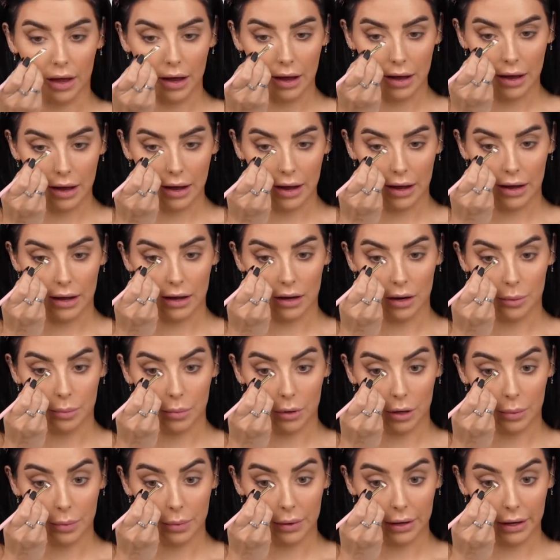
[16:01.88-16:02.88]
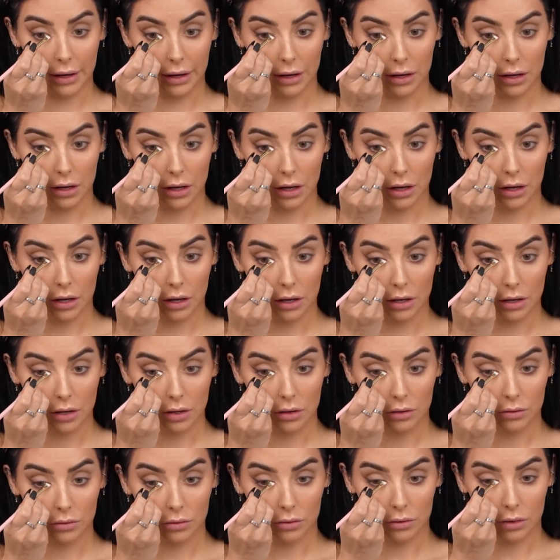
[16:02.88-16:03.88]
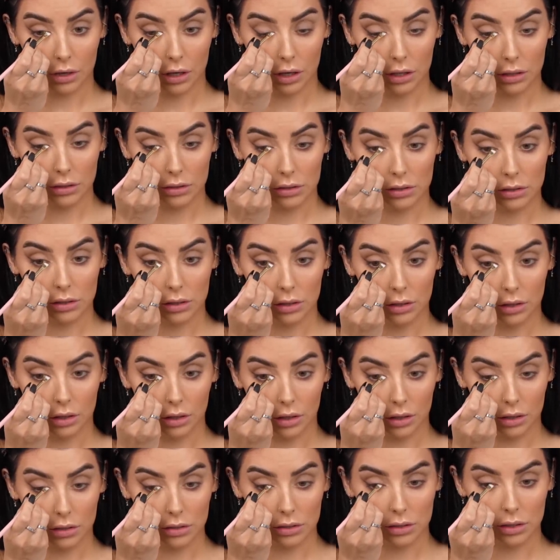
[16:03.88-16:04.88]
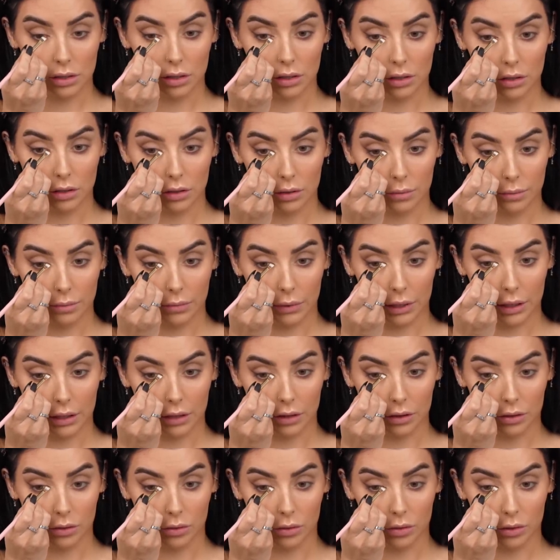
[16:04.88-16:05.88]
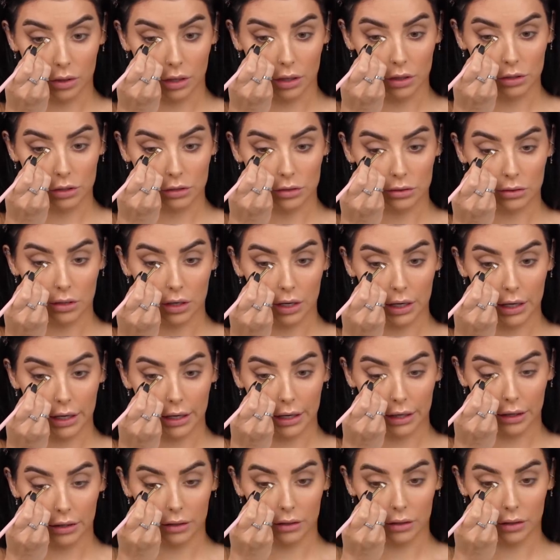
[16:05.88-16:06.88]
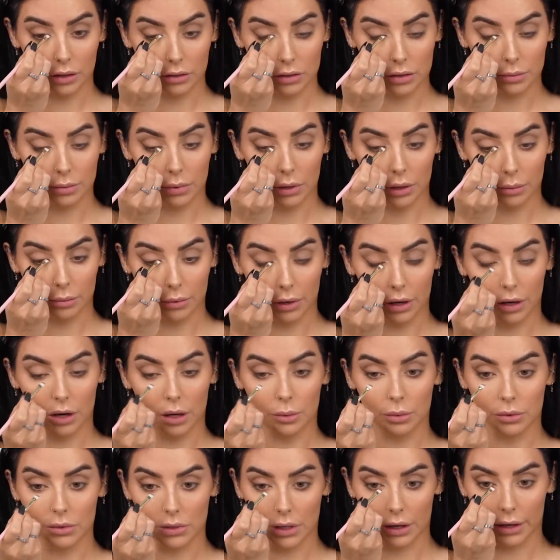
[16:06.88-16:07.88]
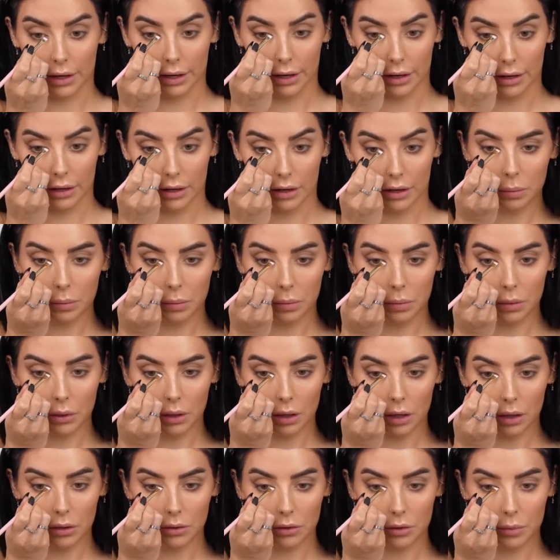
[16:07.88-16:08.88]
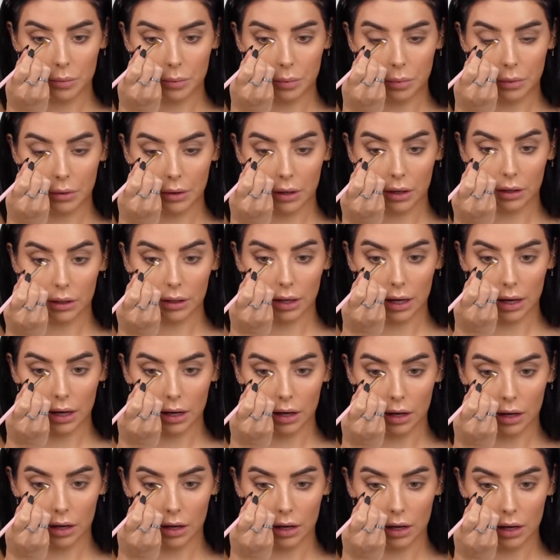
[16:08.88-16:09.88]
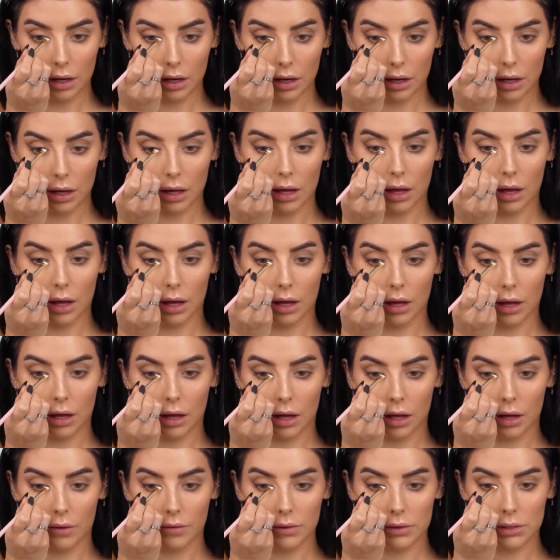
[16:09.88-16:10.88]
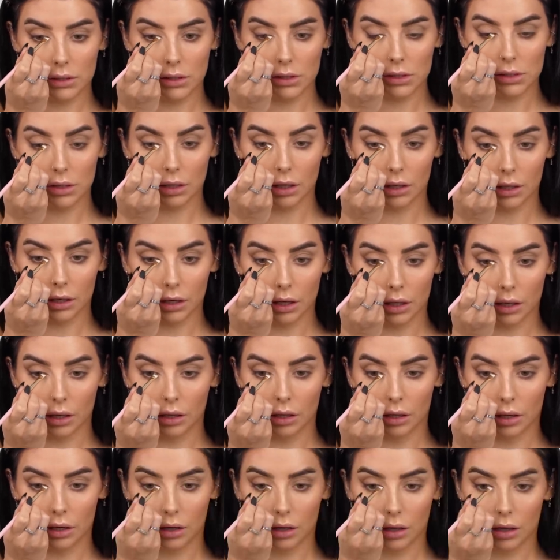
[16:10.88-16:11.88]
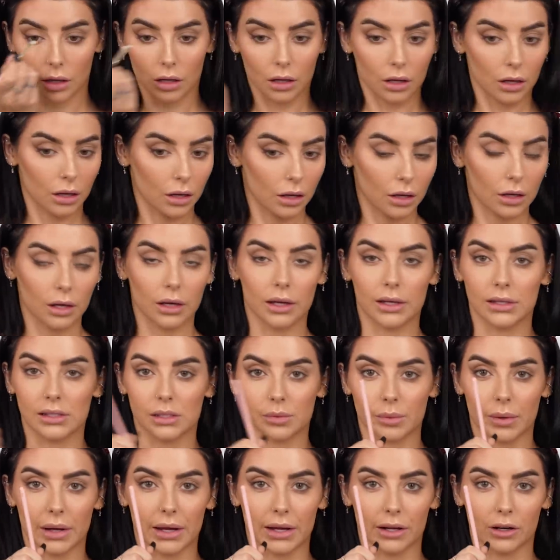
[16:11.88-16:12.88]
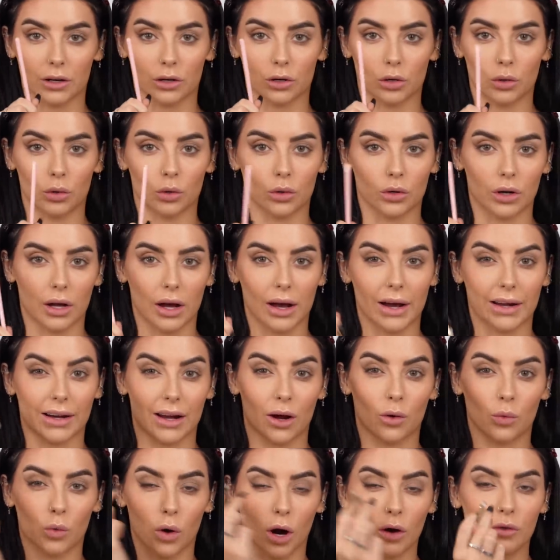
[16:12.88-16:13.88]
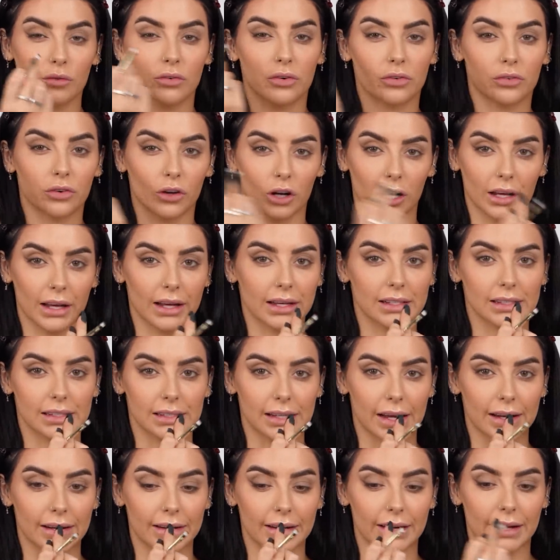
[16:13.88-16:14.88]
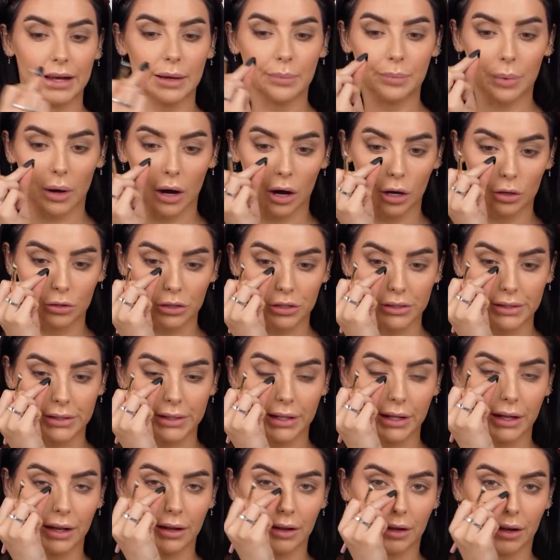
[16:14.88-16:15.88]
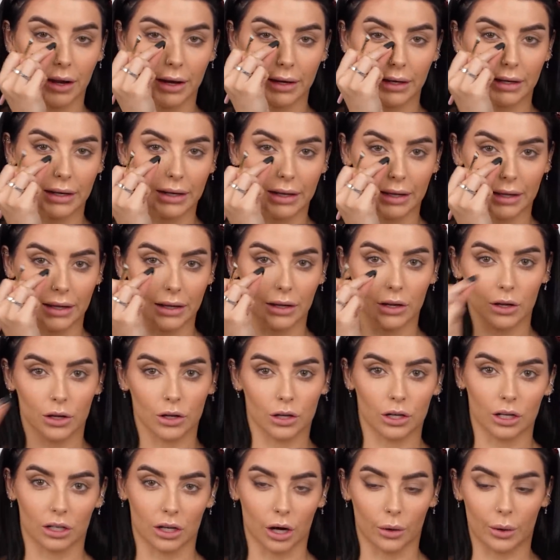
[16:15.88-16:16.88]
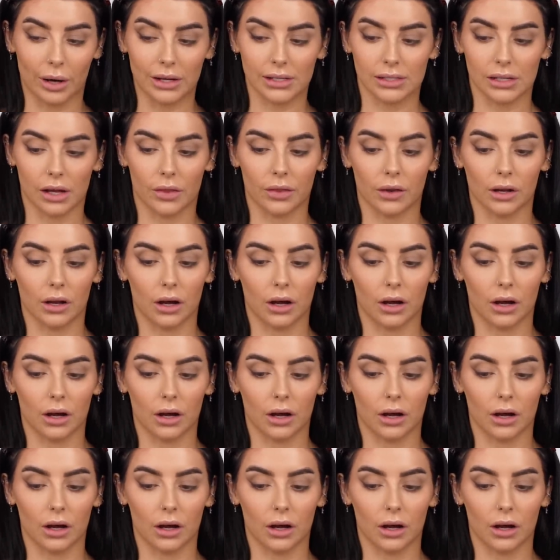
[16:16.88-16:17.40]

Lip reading: that and pop it right onto my inner corner, trying not to poke my eyeballs out here. But I'll just bring that ever so slightly into my inner corner, and I won't fully extend it, but I'll just lightly go outside the